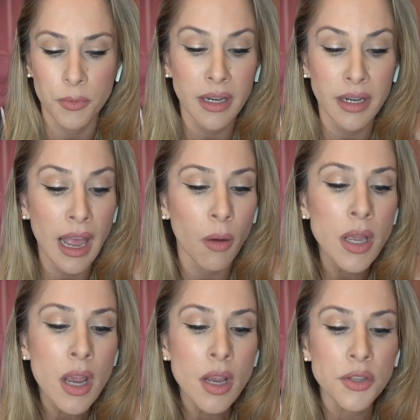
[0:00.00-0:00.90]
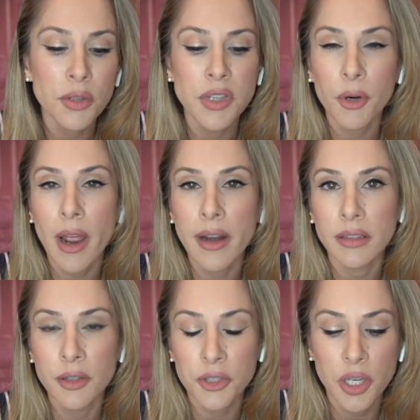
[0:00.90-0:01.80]
right now. So,
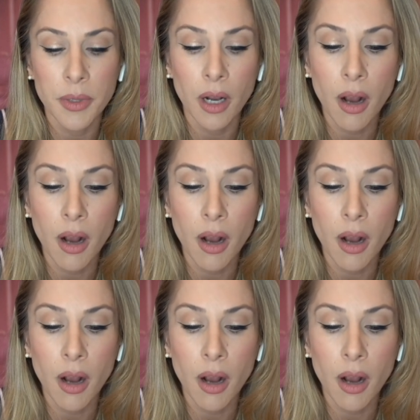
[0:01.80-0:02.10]
Democratic leadership in